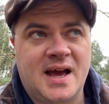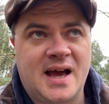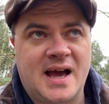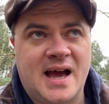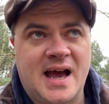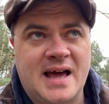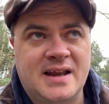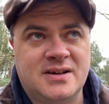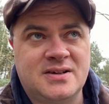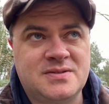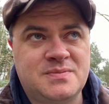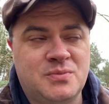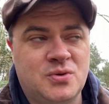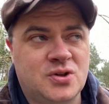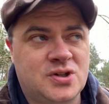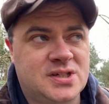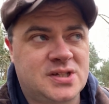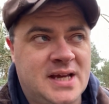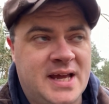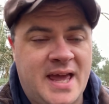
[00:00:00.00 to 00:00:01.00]
and as
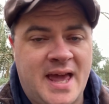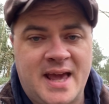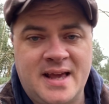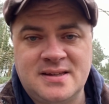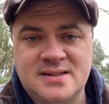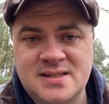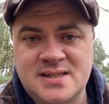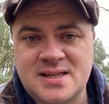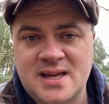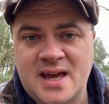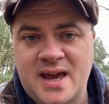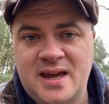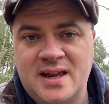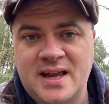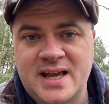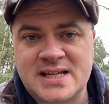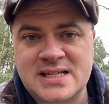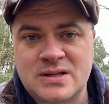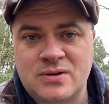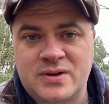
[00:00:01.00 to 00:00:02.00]
much as I hate to say it,
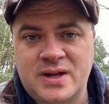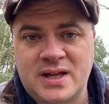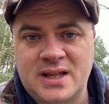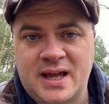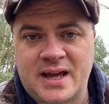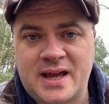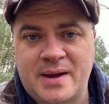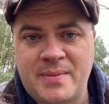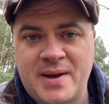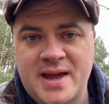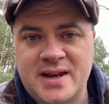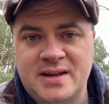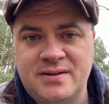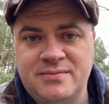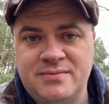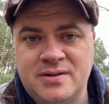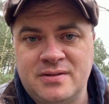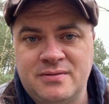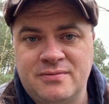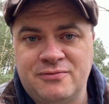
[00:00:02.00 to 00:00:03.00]
it's looking like I'm
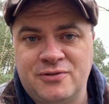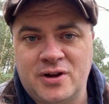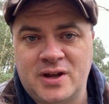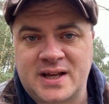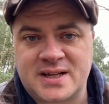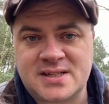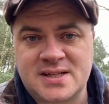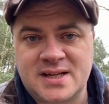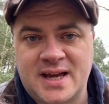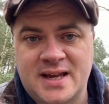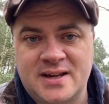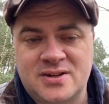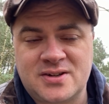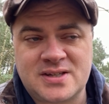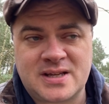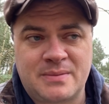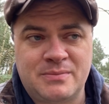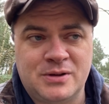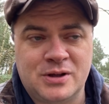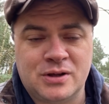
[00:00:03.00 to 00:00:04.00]
heading Rolex again,
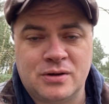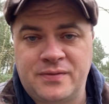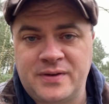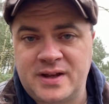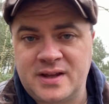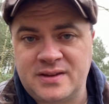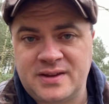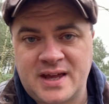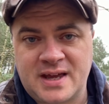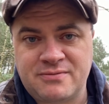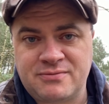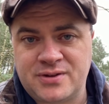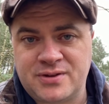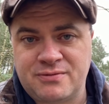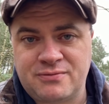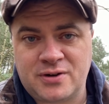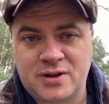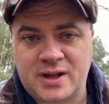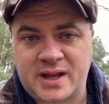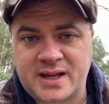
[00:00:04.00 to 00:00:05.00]
because I'm loving the
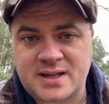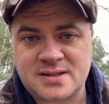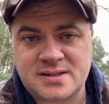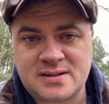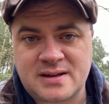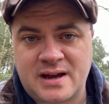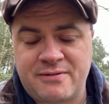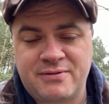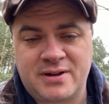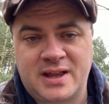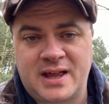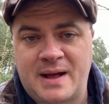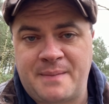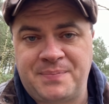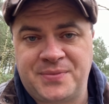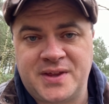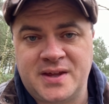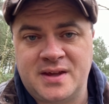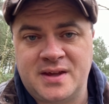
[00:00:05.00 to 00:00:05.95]
Rolex. I really am.